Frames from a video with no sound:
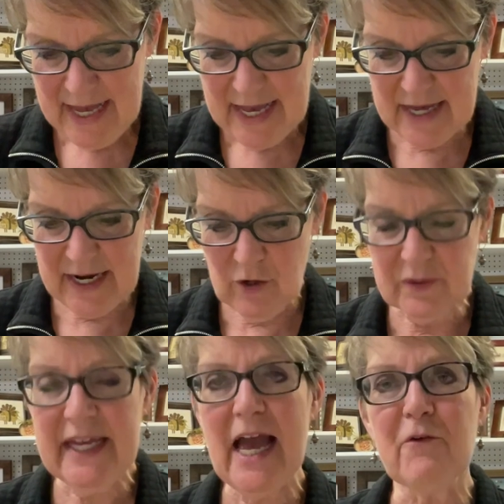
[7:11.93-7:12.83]
and I
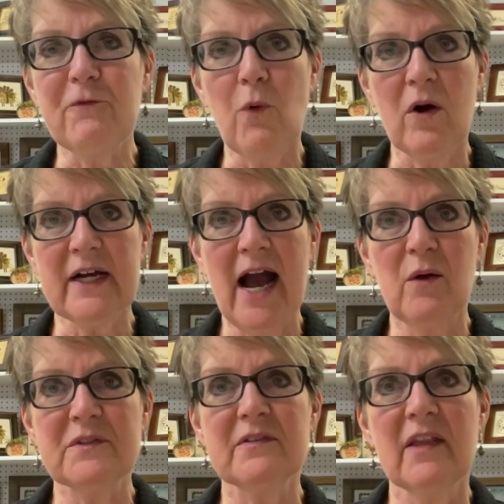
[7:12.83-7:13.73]
only have 4
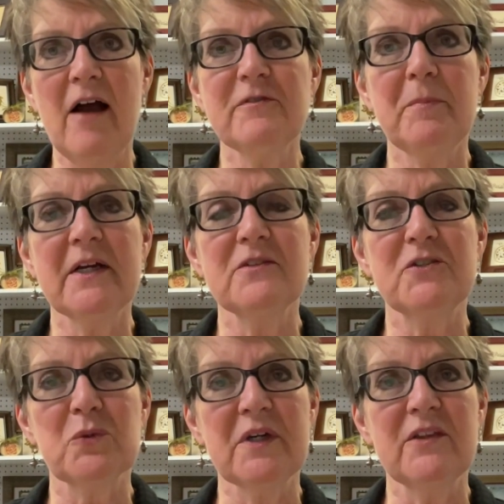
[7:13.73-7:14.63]
counts left because
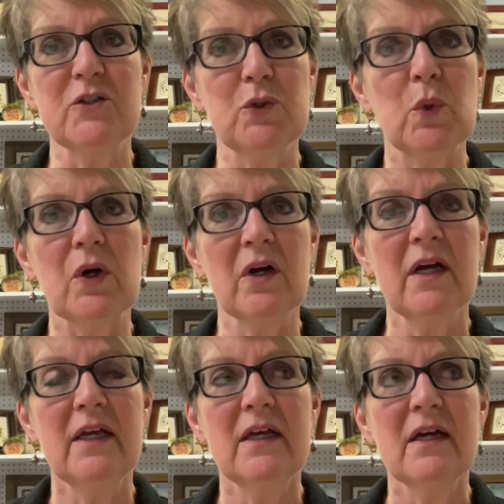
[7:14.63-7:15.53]
during the tour
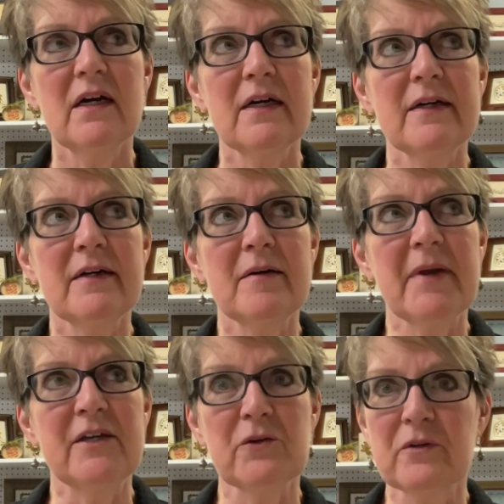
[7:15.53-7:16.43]

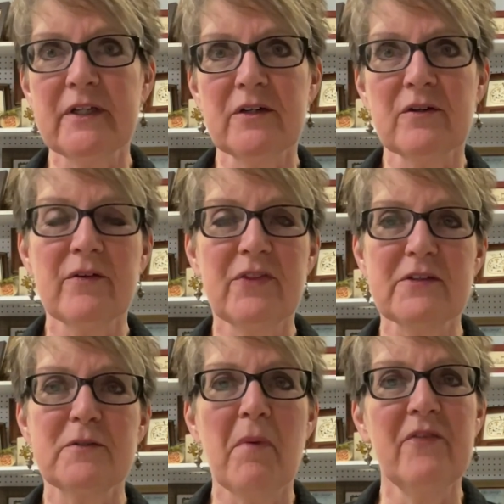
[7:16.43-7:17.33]
and earlier
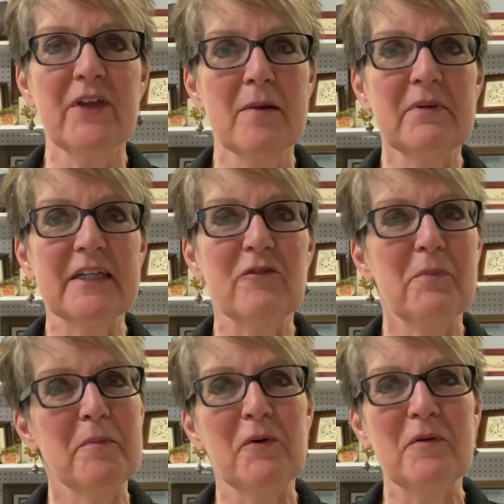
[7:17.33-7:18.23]
this month, I believe
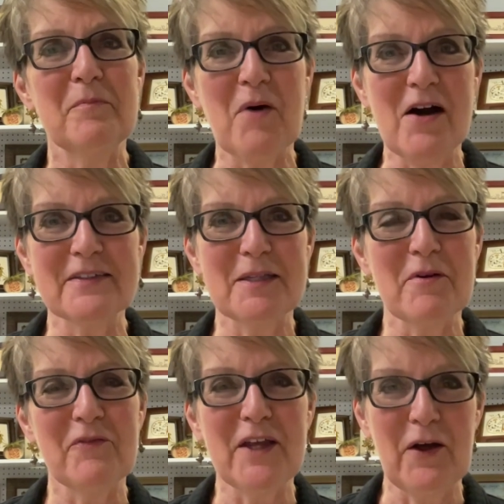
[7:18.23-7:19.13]
people bought some
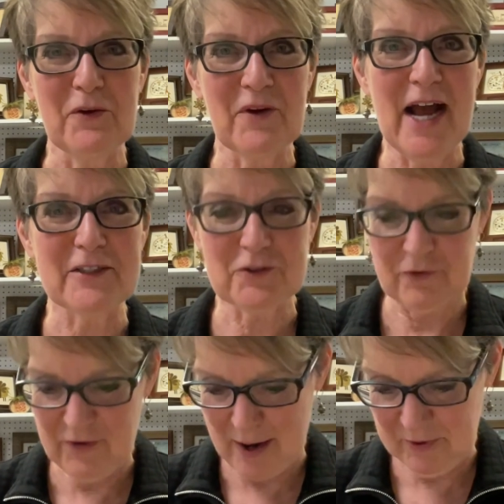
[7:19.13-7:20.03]
of the other extra
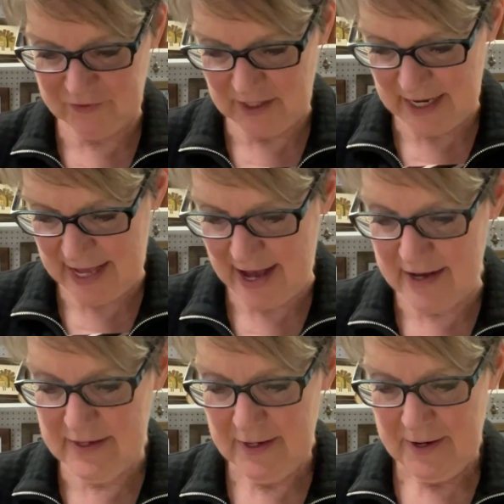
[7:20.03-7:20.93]
fabric that I
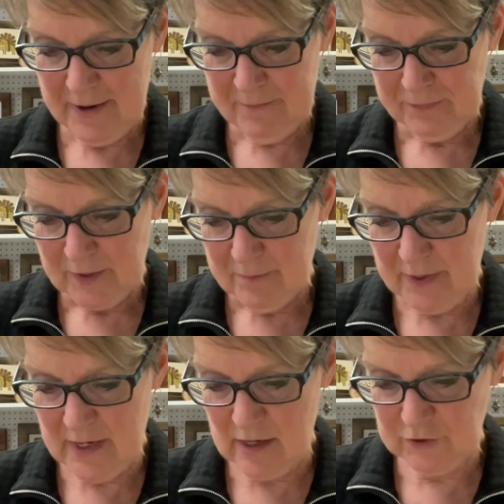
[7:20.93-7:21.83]
had.
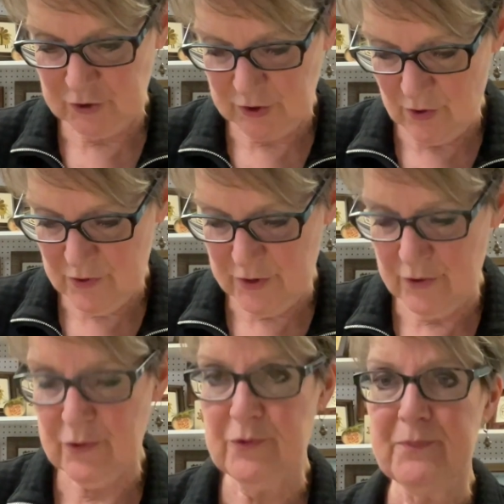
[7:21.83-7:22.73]
But I'll show
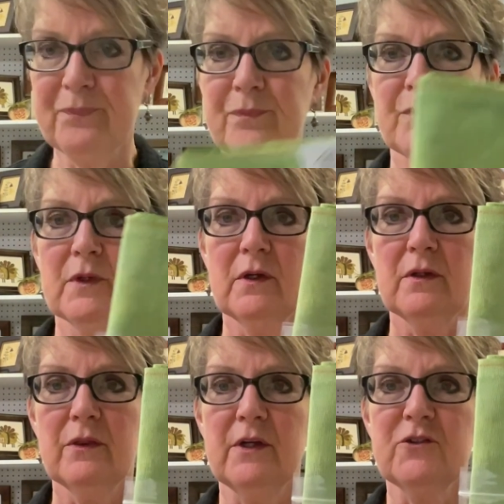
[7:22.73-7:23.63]
you
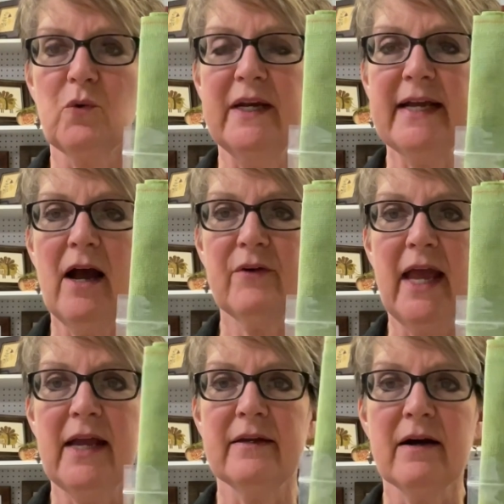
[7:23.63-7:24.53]
the 20 count
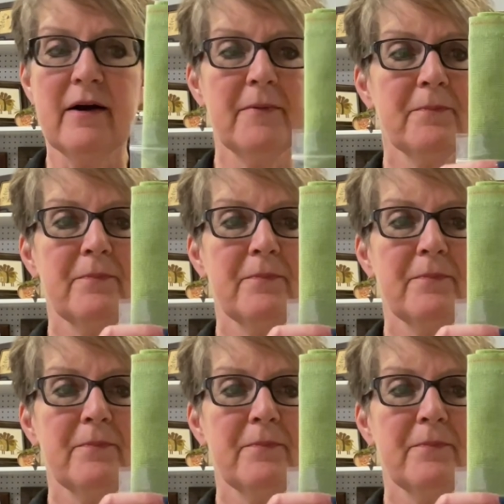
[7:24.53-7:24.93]
Aida